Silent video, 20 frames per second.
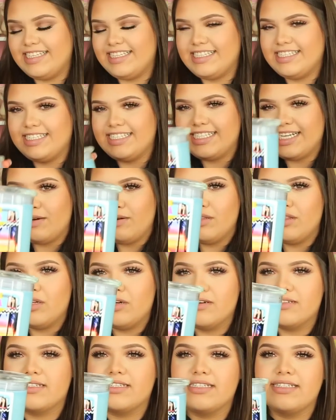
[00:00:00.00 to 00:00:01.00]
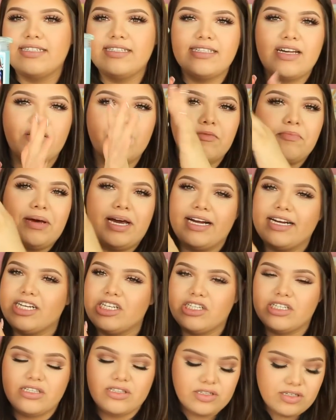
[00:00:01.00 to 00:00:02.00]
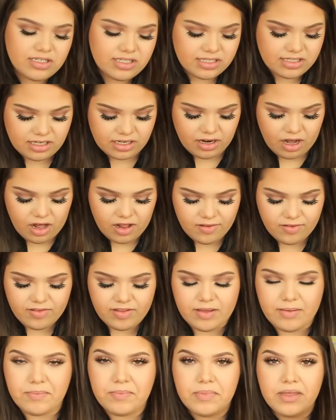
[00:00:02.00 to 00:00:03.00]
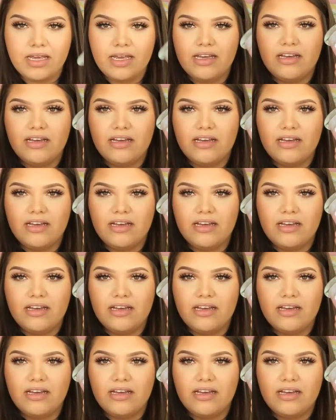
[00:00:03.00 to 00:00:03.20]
This is how it looks. This is how the packaging looks on all of them.